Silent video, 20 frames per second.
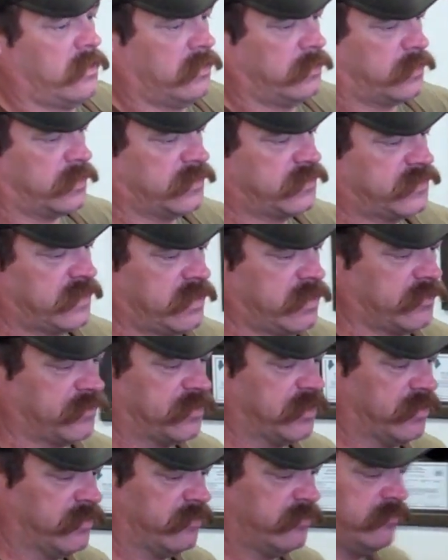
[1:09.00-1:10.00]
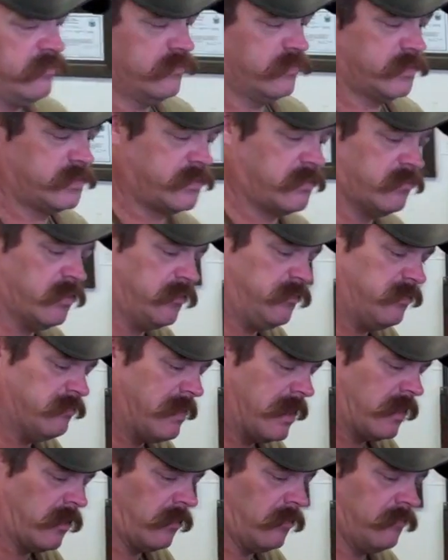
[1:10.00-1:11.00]
First thing you'll do is remove your
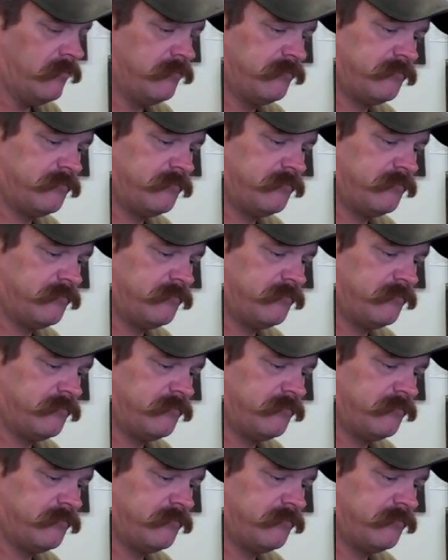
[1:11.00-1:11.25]
barrel.